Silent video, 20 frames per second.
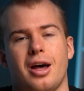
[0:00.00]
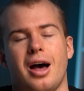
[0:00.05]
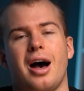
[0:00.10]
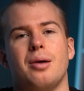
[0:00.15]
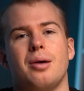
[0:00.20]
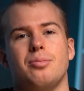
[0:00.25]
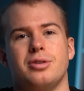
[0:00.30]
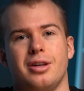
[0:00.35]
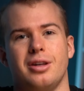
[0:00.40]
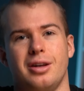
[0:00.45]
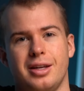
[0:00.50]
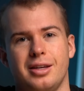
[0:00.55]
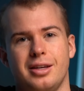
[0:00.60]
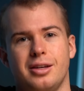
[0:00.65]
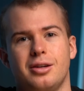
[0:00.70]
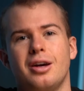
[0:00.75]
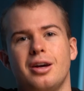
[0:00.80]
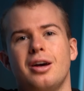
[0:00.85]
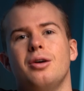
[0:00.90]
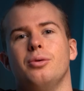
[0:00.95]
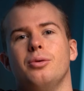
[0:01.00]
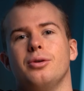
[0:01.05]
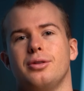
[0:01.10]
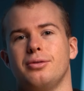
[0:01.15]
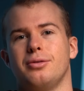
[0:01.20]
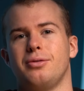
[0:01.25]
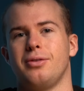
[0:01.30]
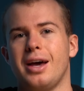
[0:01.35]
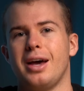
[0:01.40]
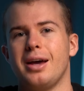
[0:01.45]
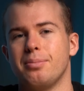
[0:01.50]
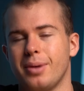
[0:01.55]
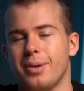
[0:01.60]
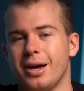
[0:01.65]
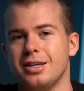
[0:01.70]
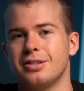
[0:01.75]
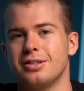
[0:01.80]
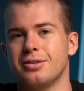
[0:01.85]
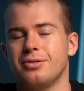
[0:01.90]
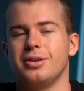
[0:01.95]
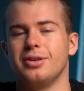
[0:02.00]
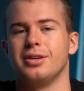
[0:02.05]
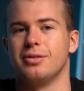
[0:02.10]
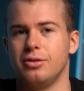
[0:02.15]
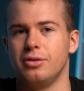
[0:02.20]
arm and a leg with a flat base fee of